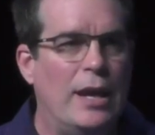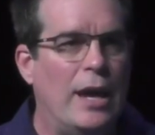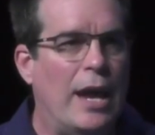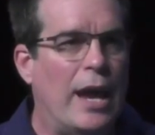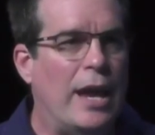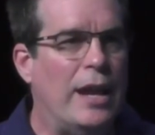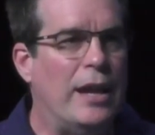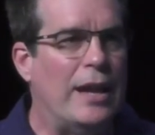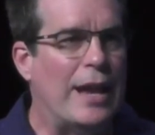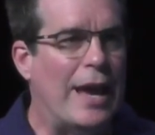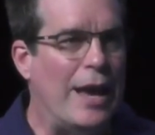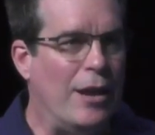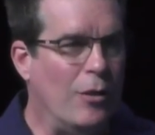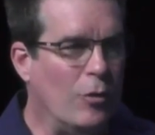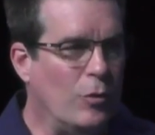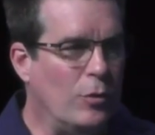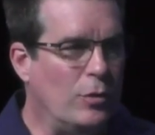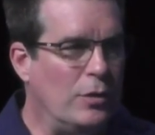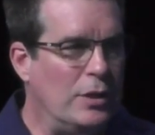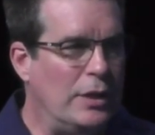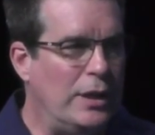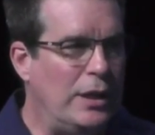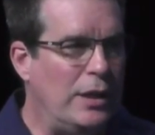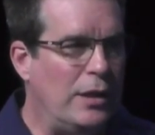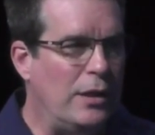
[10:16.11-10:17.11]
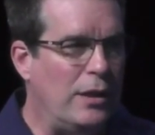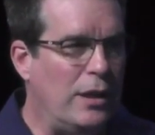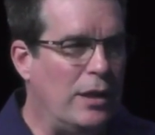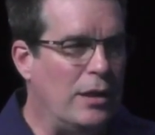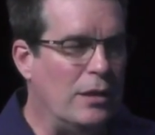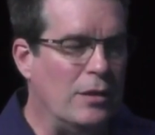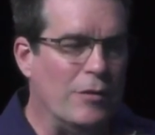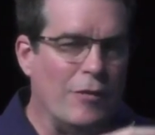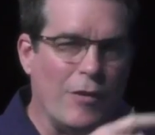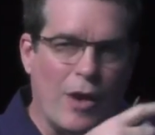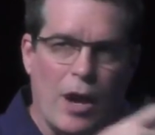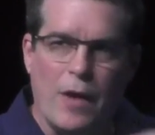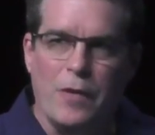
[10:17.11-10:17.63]
and not only
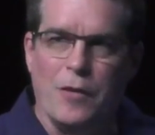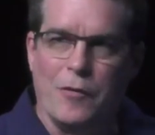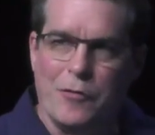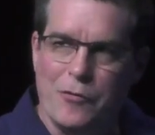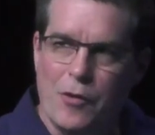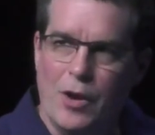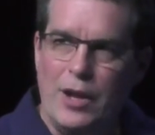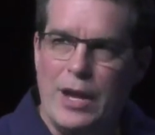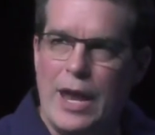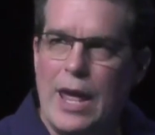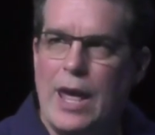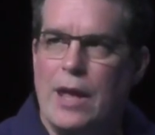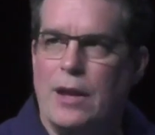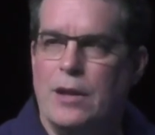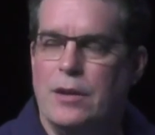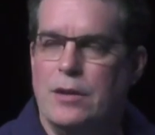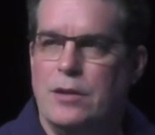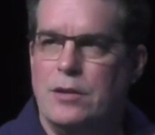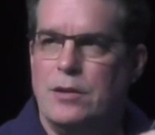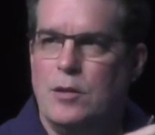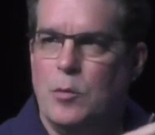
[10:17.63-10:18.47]
in the, on the front end,